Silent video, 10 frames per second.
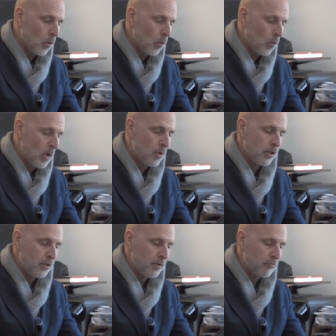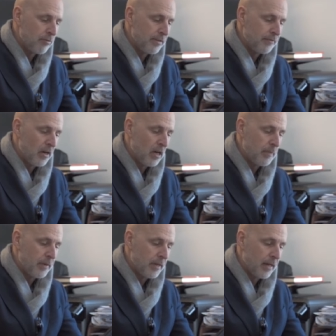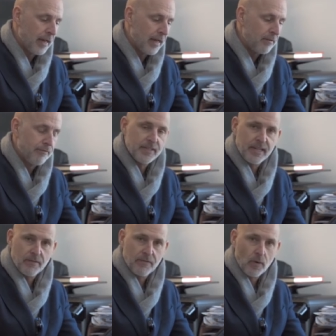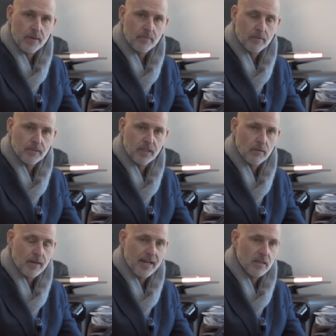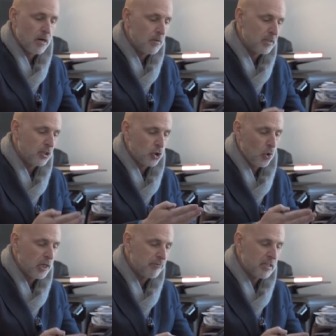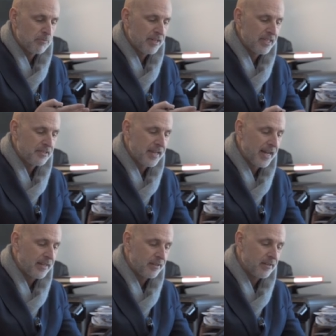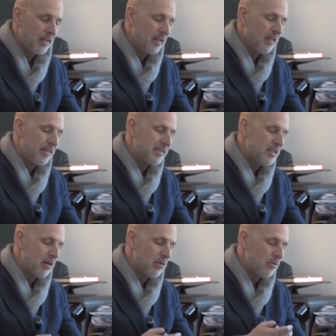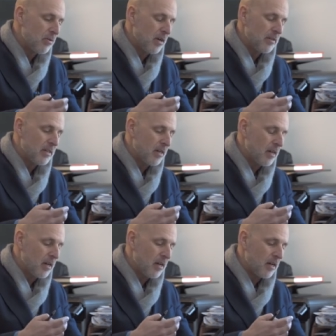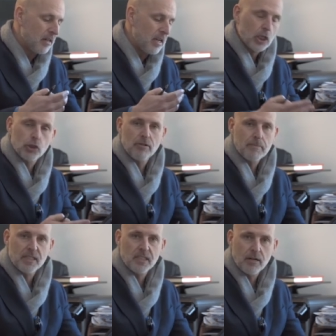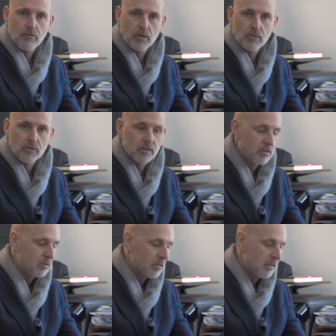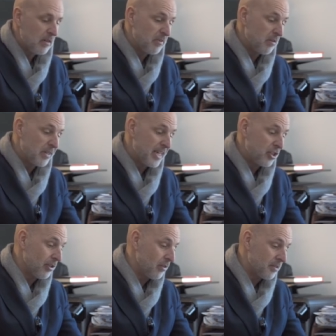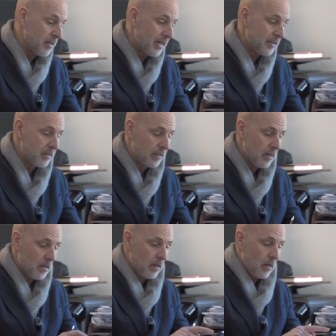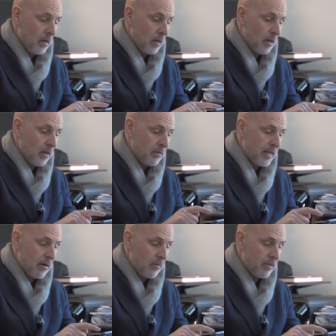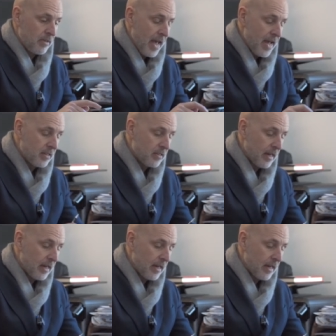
We want to do the refurb and fit out for him. You know, at the moment, the joinery is pretty standard. There's no luxury materials, even though the kitchen looks nice. So that was that.